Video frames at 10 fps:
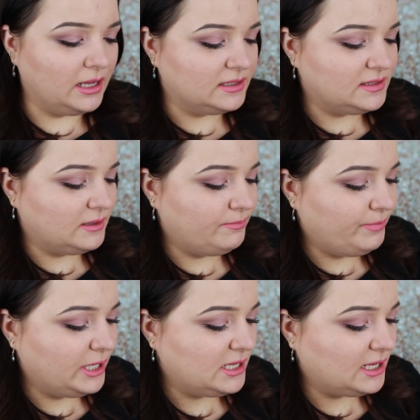has a
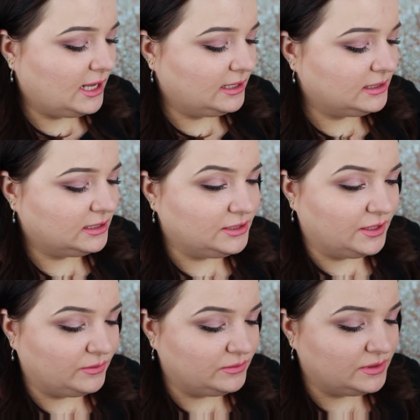pink
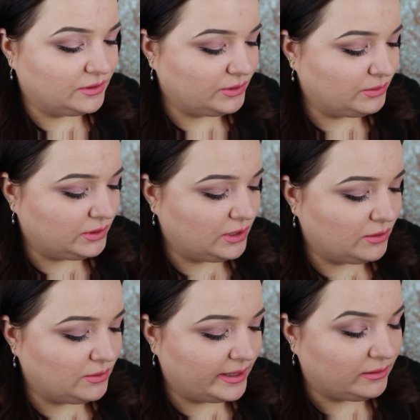undertone, so it will
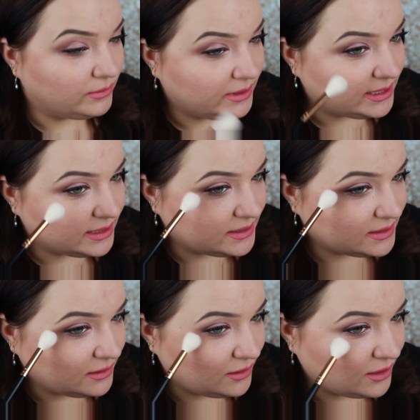go well with
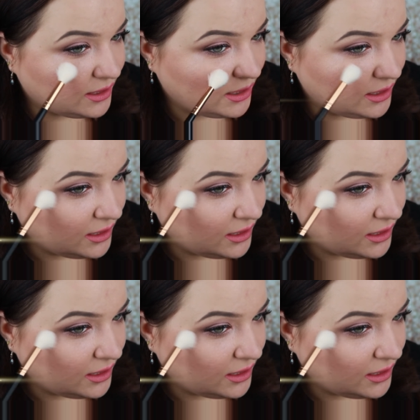this look.